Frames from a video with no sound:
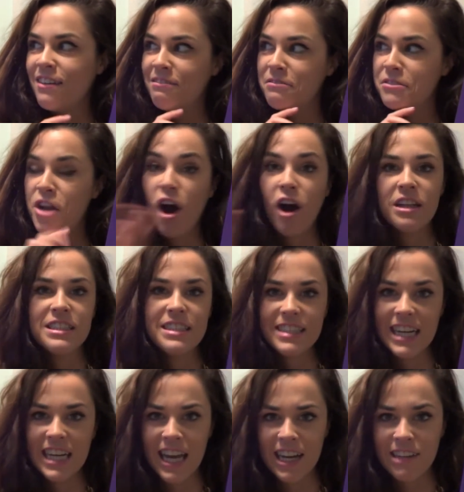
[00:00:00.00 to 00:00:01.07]

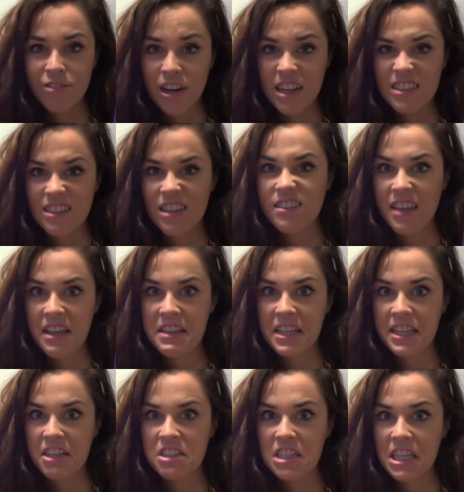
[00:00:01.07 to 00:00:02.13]
non-celiac friends and they think
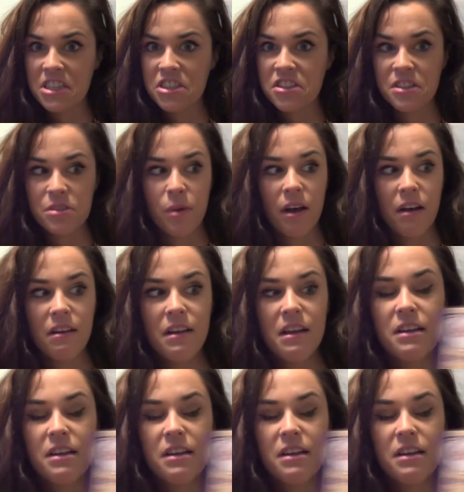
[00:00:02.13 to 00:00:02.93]
they're delicious as well.